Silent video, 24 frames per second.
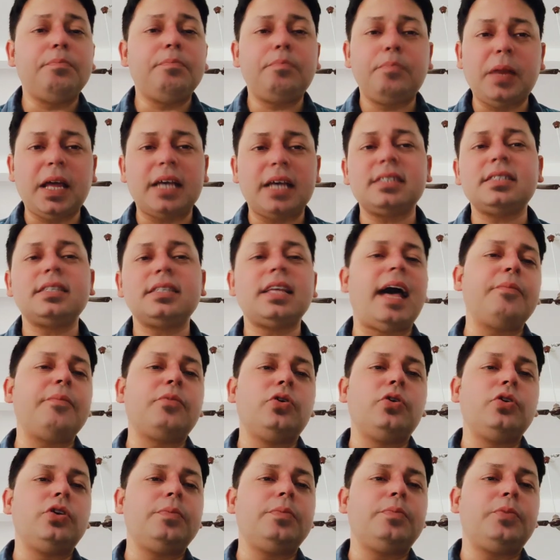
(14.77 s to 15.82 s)
Plus, I am
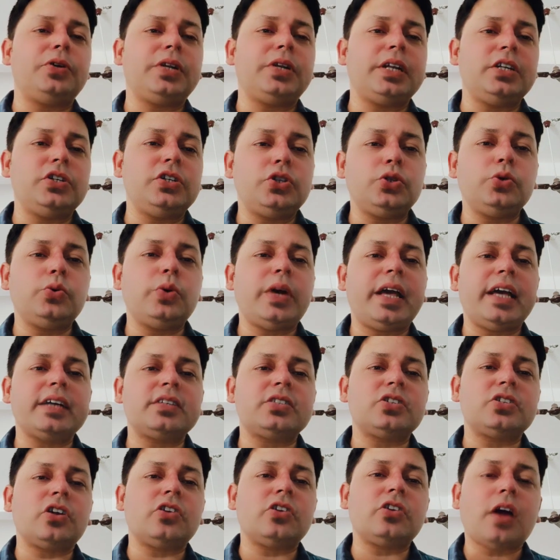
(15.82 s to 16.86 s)
going to put in two
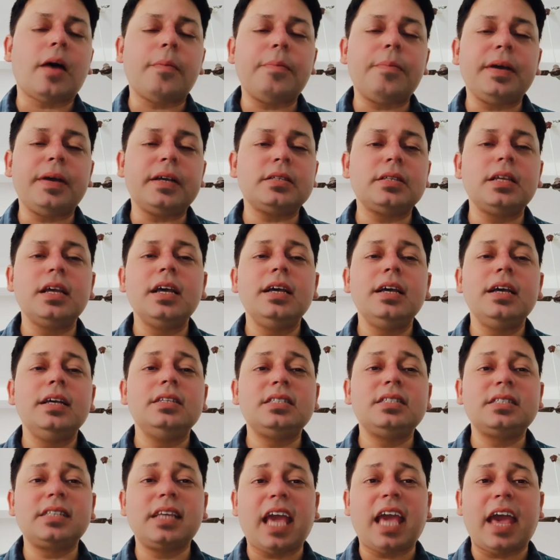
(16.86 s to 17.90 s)
extra topics,
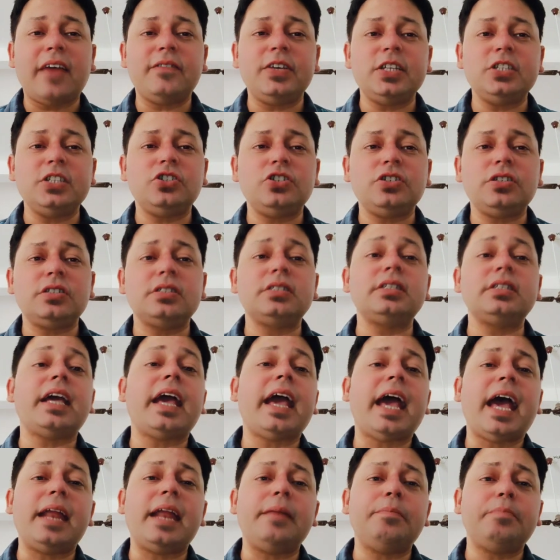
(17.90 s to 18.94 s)
scavengers
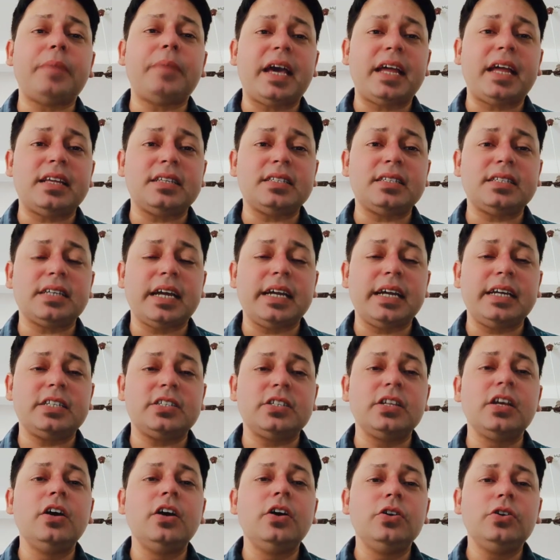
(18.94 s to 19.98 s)
and
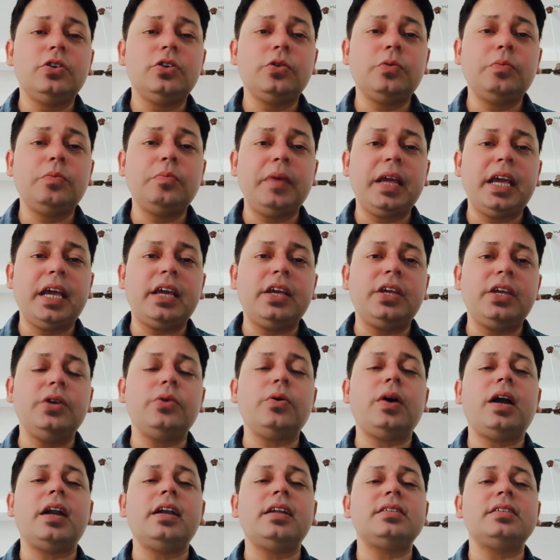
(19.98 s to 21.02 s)
parasites, to make you
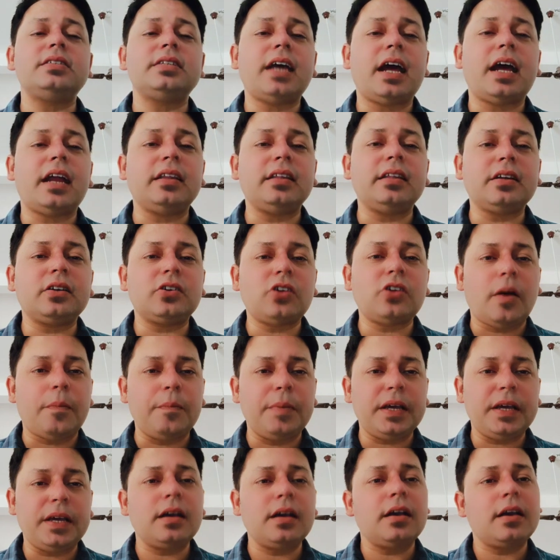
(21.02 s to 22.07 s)
understand the
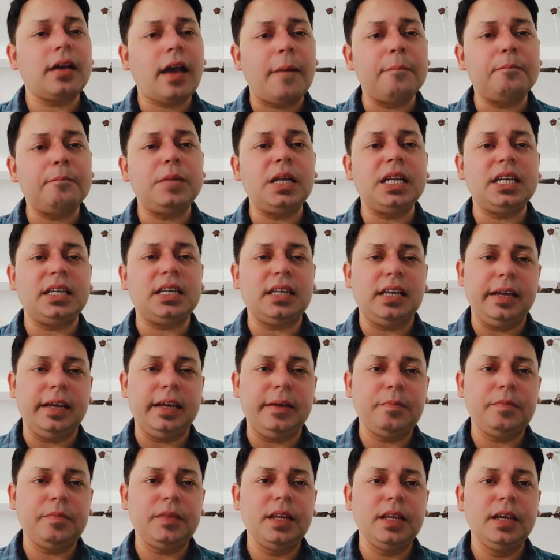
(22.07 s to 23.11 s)
topic completely.
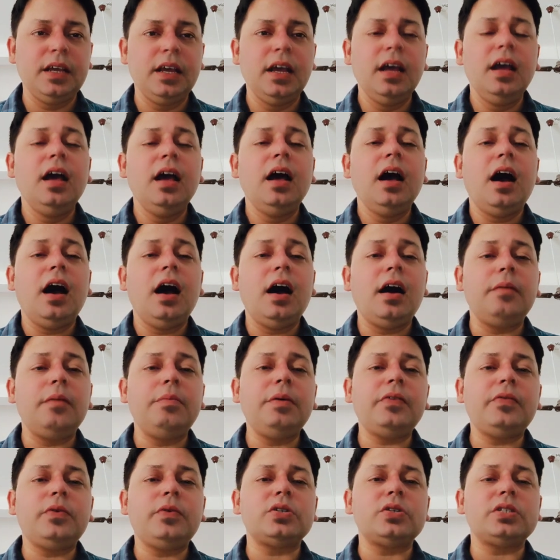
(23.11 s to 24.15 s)

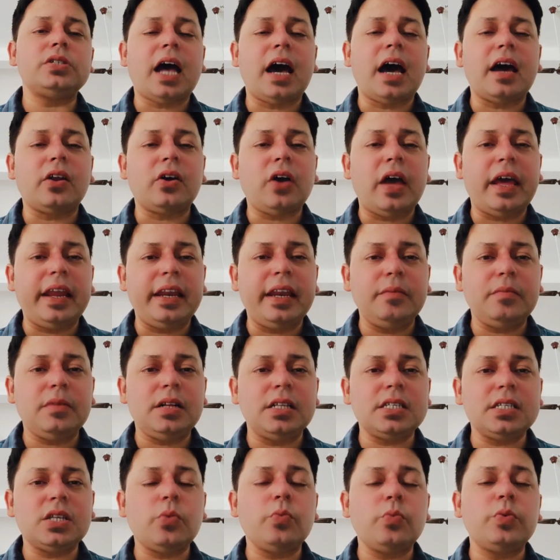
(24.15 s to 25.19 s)
Herbivores are
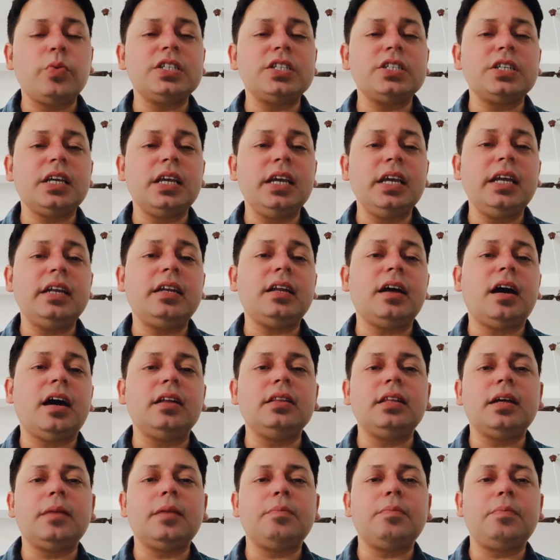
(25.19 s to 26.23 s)
animals which eat
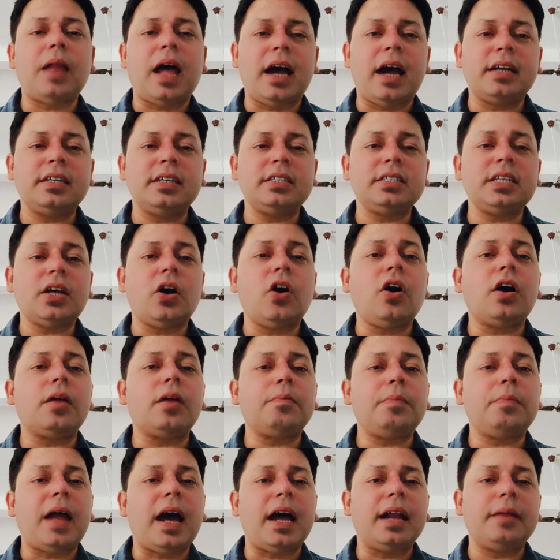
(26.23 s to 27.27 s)
other plants or
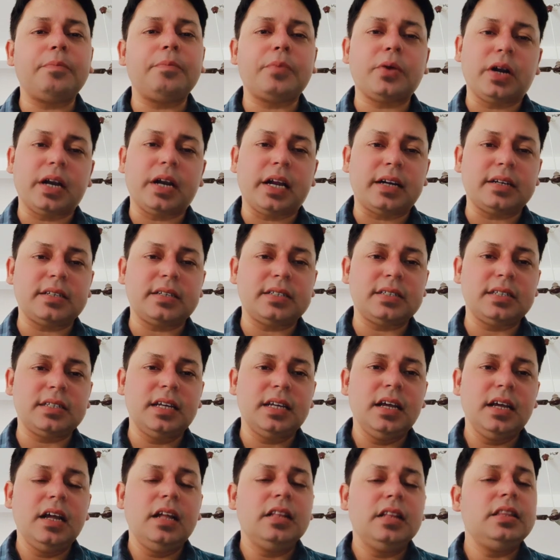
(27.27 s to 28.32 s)
plant products.
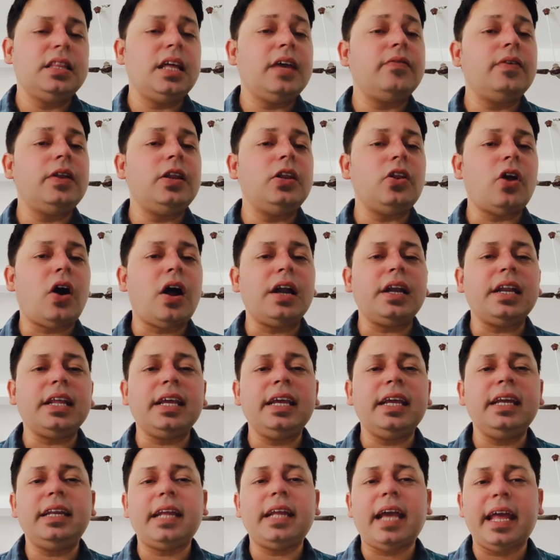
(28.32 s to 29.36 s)
They will not
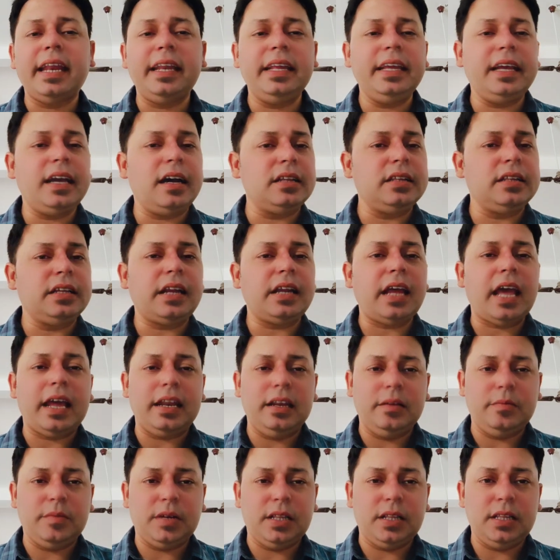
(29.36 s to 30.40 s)
eat any other
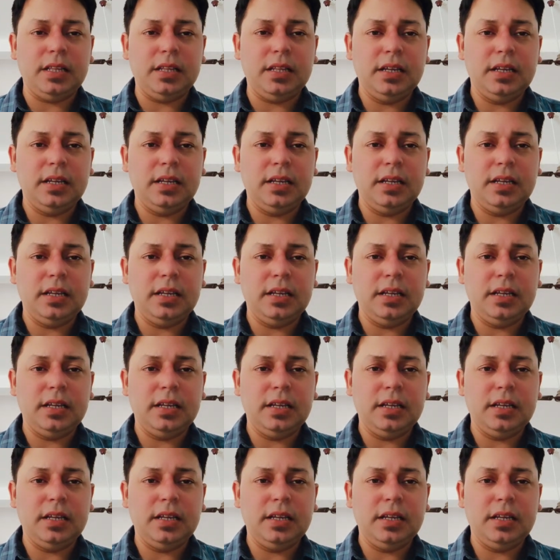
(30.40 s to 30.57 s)
animal.